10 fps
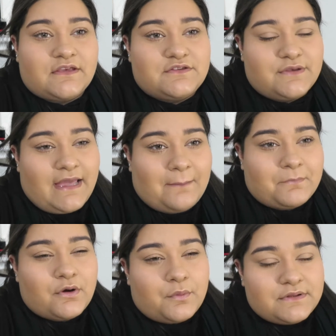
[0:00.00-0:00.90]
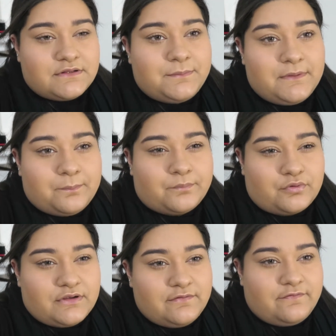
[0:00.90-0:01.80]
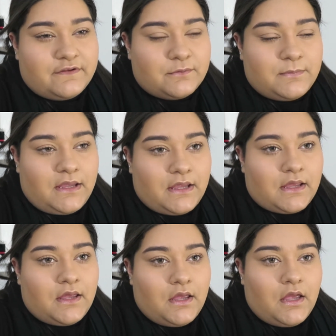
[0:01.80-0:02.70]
So yeah, I'm going to be pre-filming